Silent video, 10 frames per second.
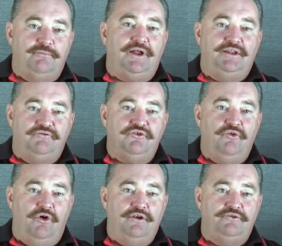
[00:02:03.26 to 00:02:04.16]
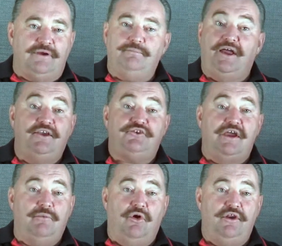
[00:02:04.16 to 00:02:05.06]
play left and right. Some players
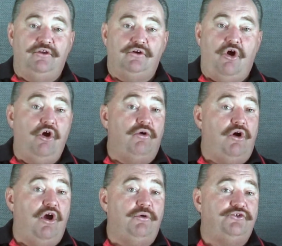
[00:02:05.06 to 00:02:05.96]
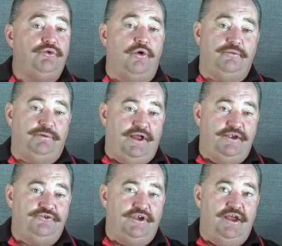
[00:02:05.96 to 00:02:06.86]
don't mind. I always talk to
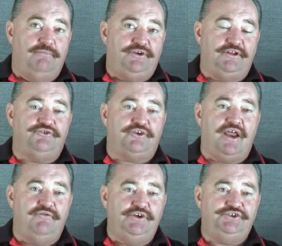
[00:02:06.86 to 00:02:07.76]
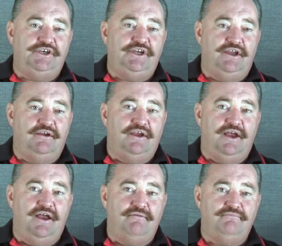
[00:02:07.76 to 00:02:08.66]
players, particularly start of each year,
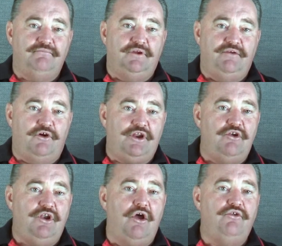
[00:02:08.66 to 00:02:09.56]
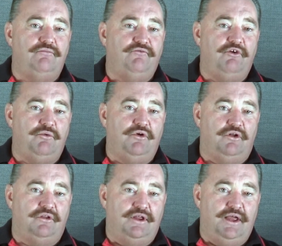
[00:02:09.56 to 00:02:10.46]
if I don't know them very
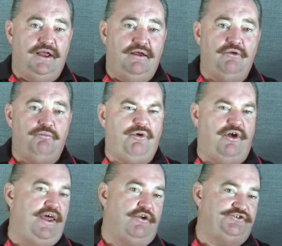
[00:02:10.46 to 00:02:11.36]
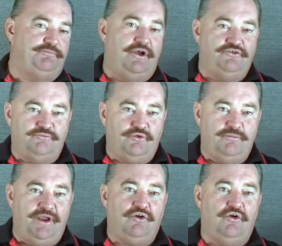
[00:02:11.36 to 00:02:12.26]
well. And by that, I suppose I'm
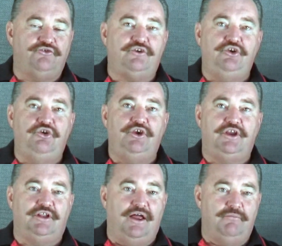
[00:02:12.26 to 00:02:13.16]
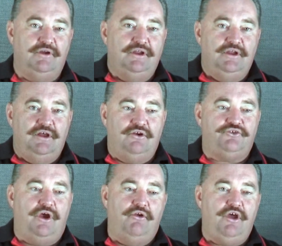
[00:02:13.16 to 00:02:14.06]
talking about guys that are new to your club. And I'll
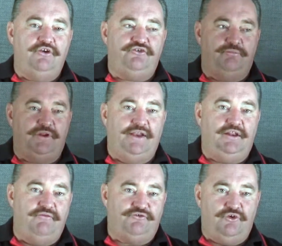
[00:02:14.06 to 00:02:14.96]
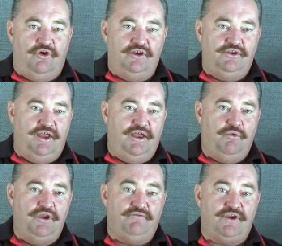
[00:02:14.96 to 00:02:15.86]
say, I notice you've played left side
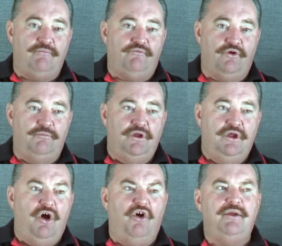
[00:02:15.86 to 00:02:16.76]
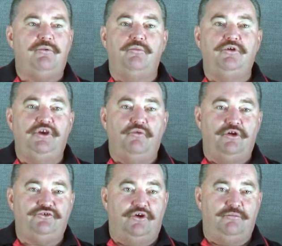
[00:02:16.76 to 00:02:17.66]
where you've come from. Oh, yeah, but I'm really a
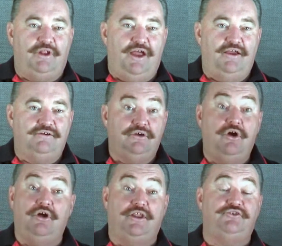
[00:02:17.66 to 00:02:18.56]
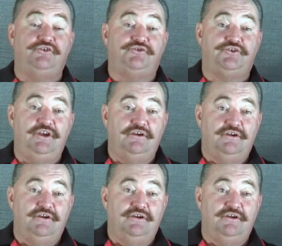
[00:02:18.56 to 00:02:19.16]
right side player. Oh, that's interesting.